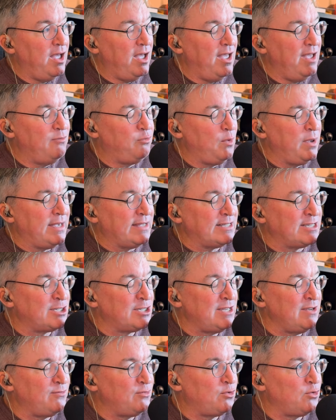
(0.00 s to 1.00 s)
if we can
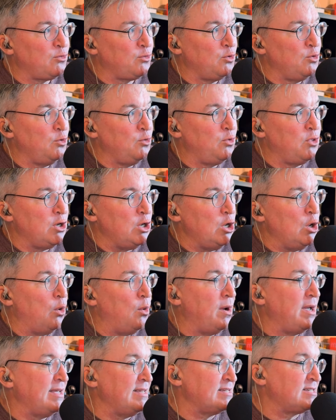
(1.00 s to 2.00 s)
sift through the
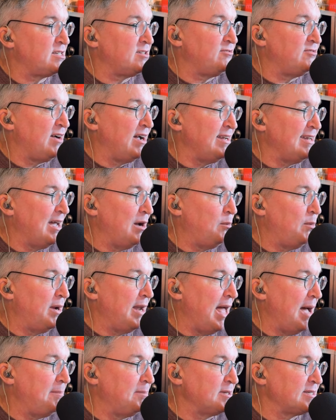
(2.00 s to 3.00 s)
noise to find out what
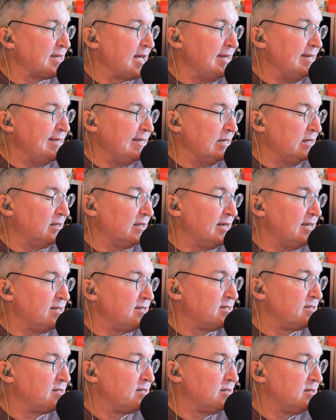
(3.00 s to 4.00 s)
Apple's ideal
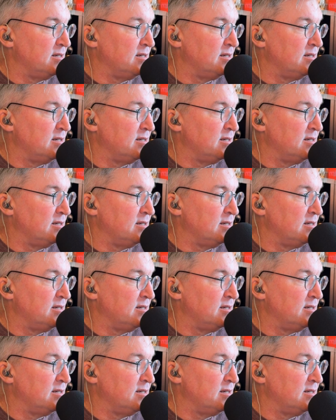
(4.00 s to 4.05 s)
is.